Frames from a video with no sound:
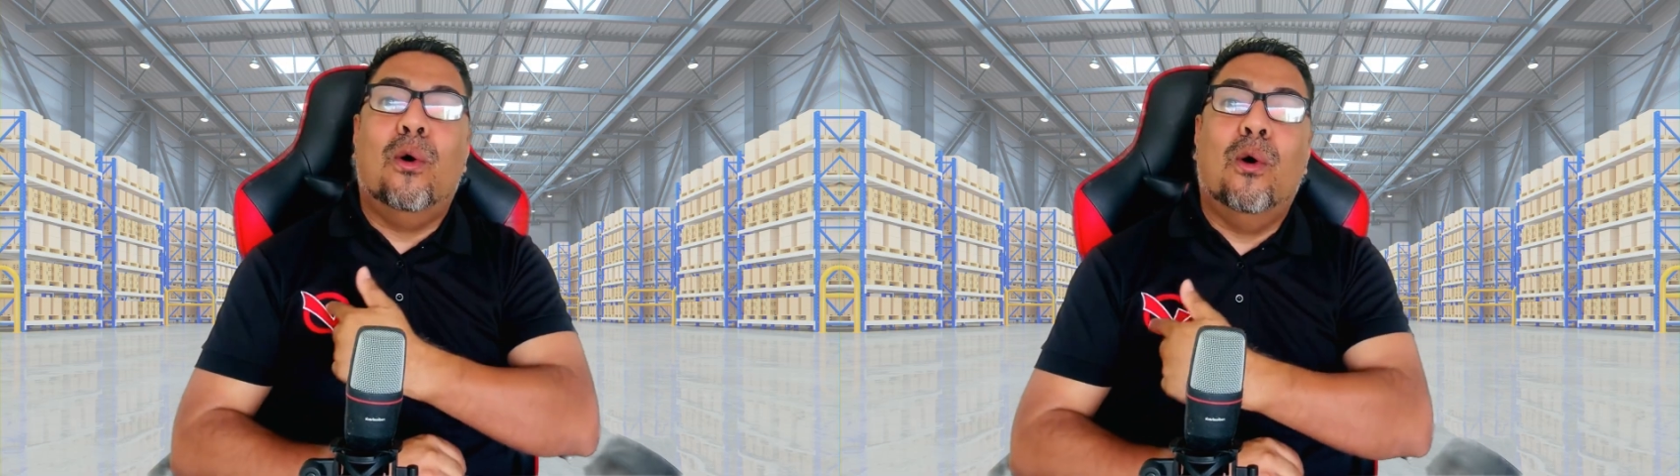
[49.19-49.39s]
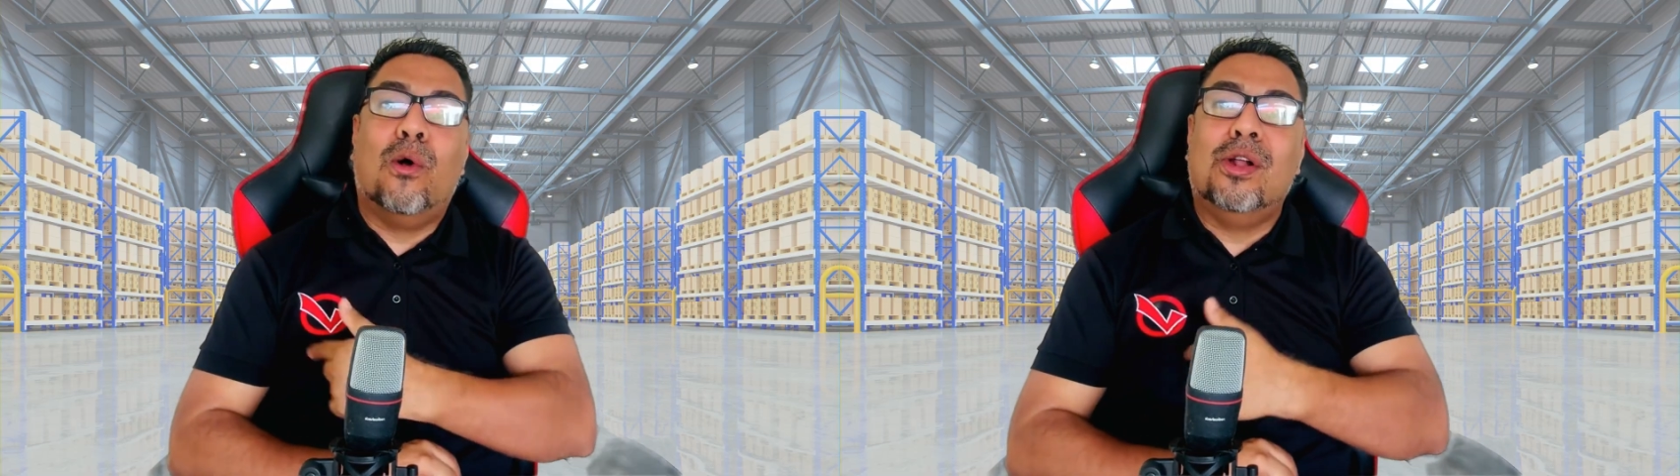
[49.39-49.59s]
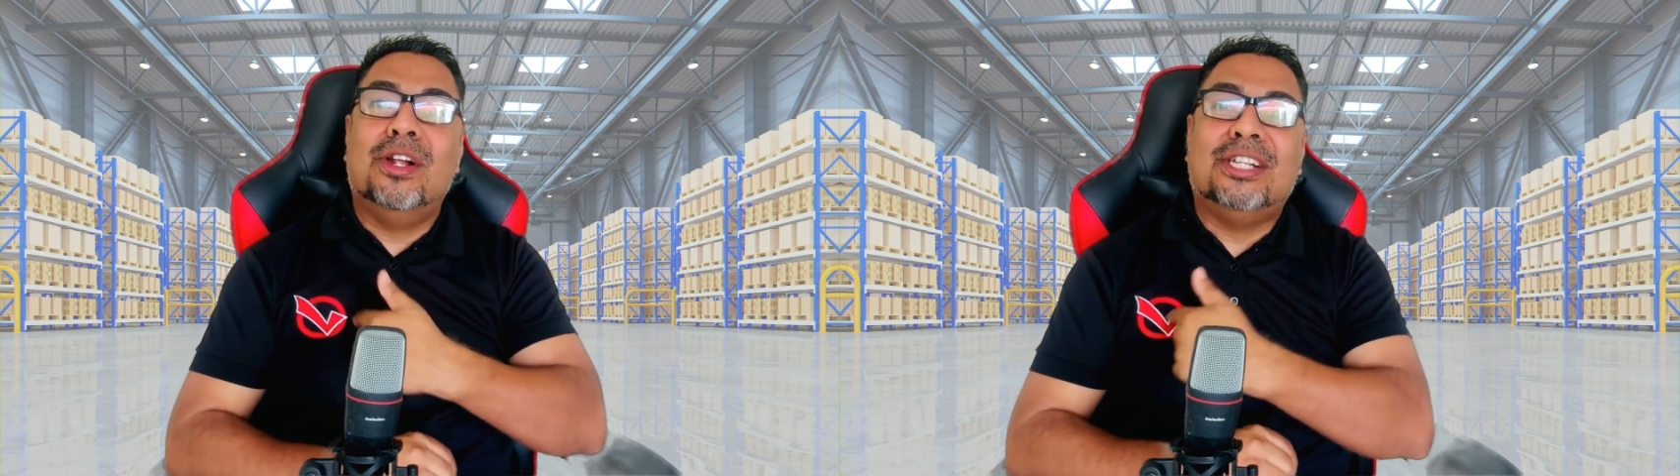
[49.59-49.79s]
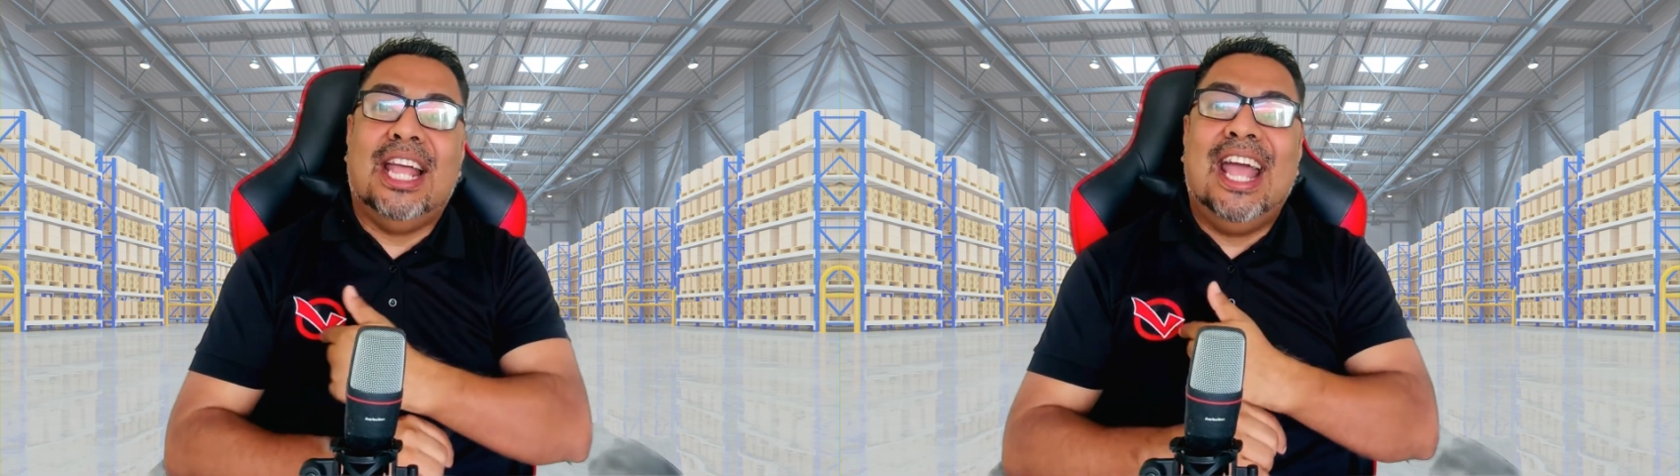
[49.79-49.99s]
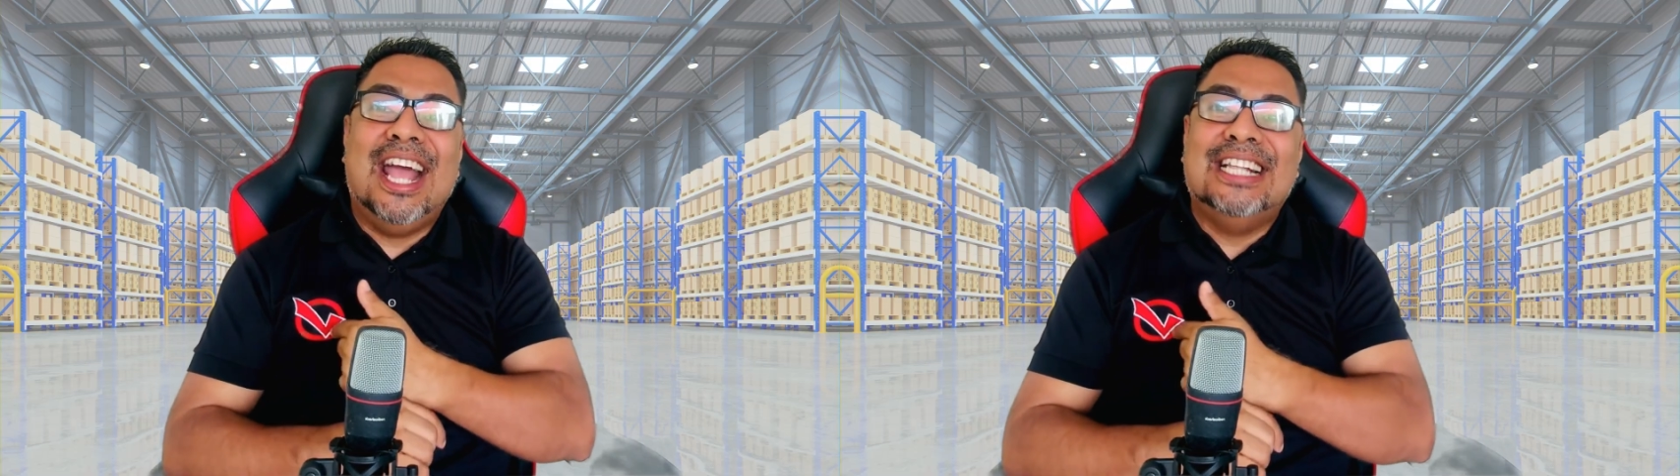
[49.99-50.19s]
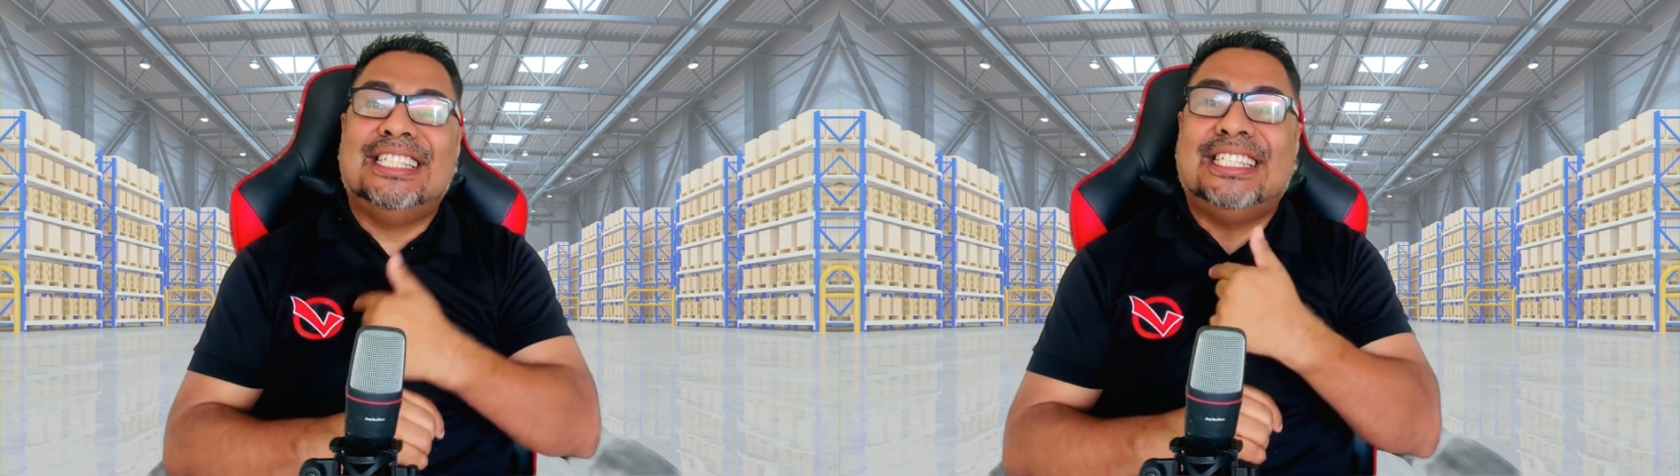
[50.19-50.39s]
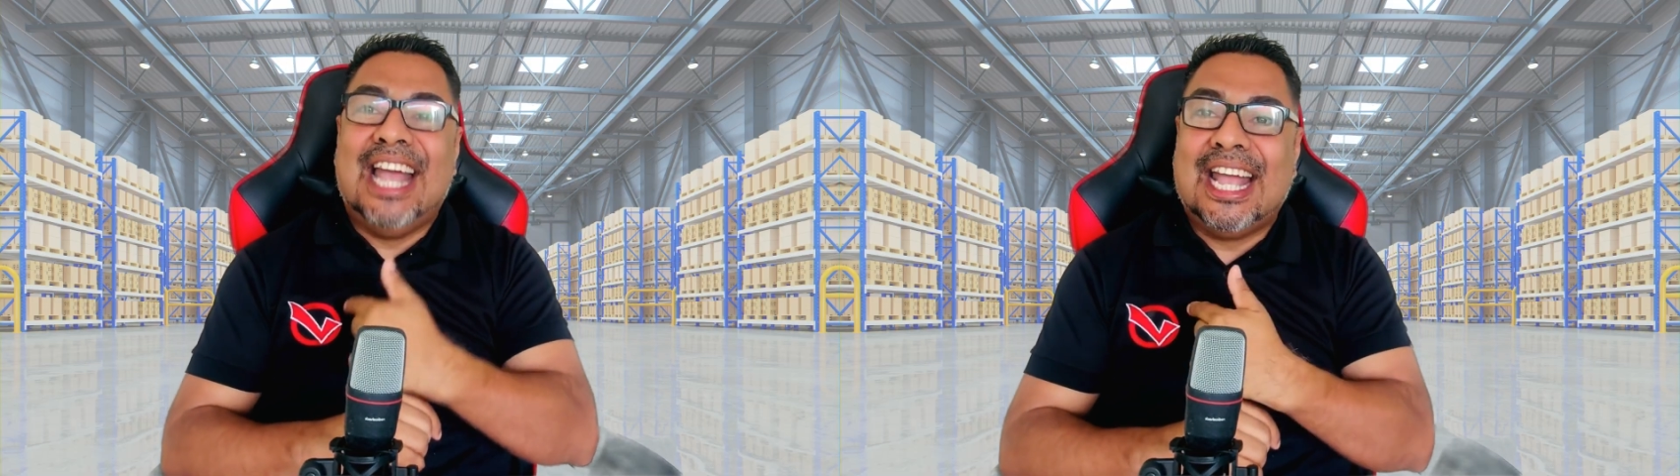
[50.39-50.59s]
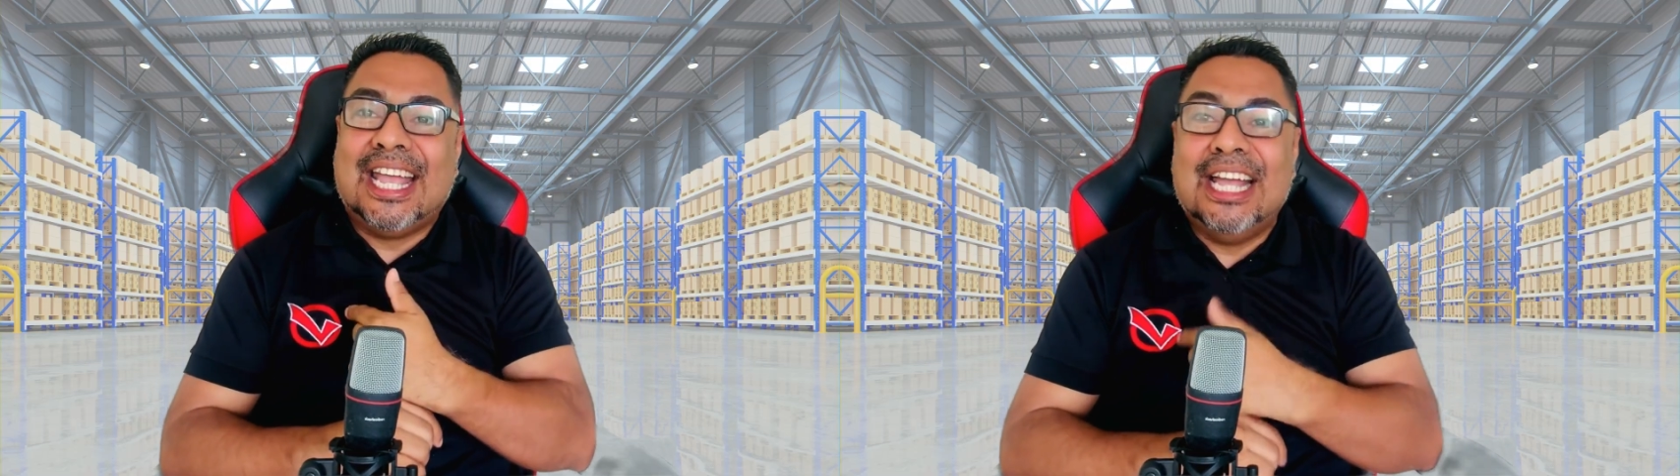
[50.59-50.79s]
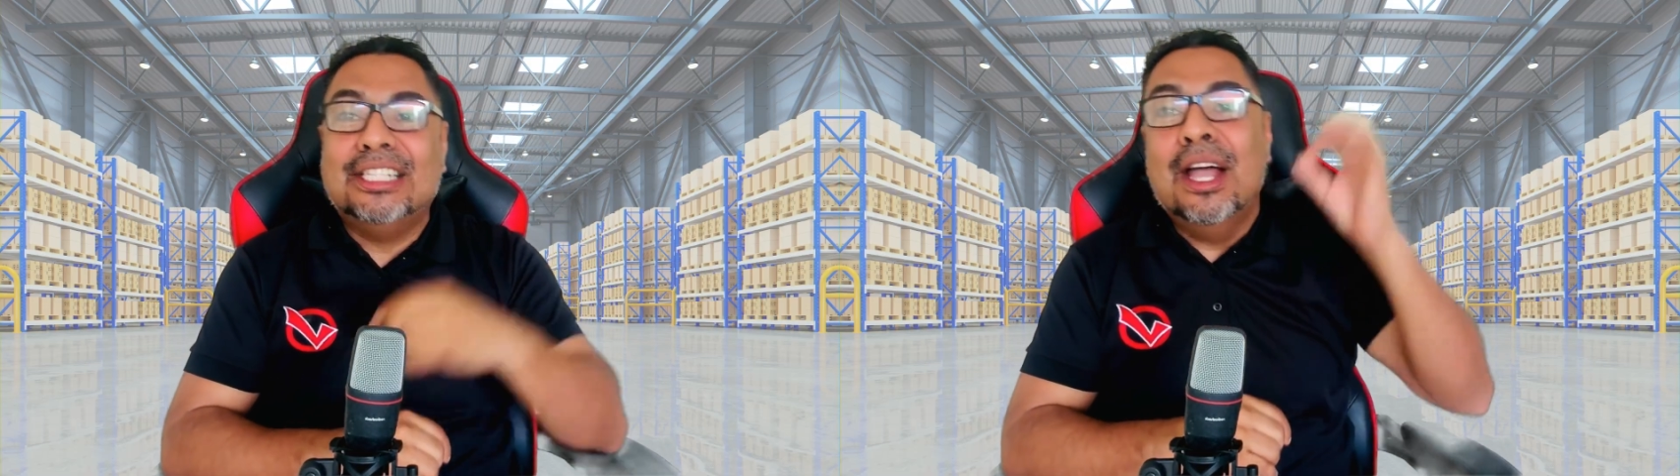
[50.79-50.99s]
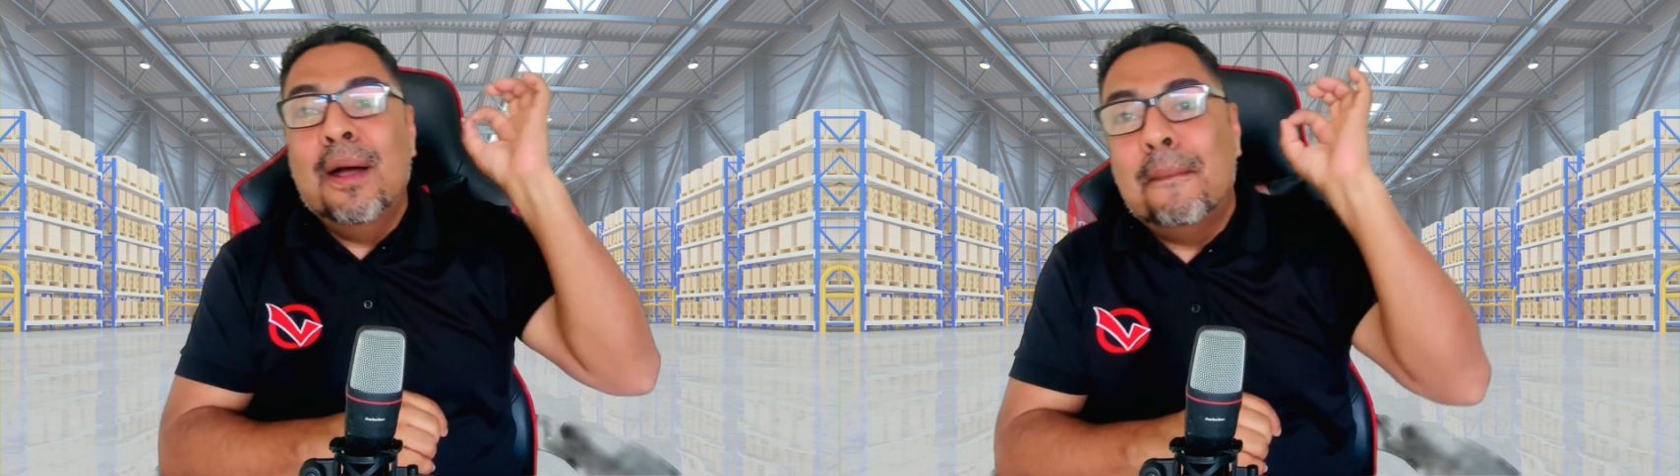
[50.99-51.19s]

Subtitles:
Orders in Seconds